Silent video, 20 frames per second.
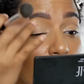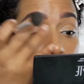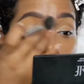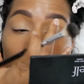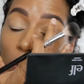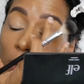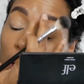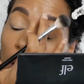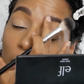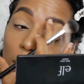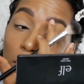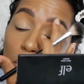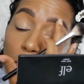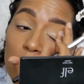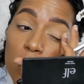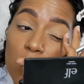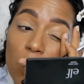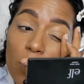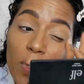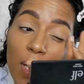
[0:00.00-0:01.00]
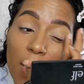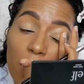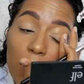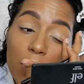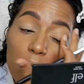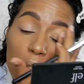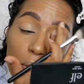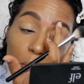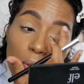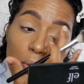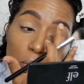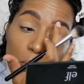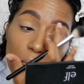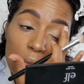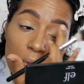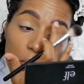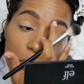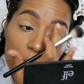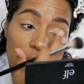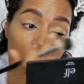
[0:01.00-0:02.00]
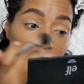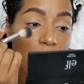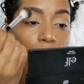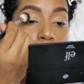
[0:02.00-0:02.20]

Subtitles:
we gotta use what we gotta use.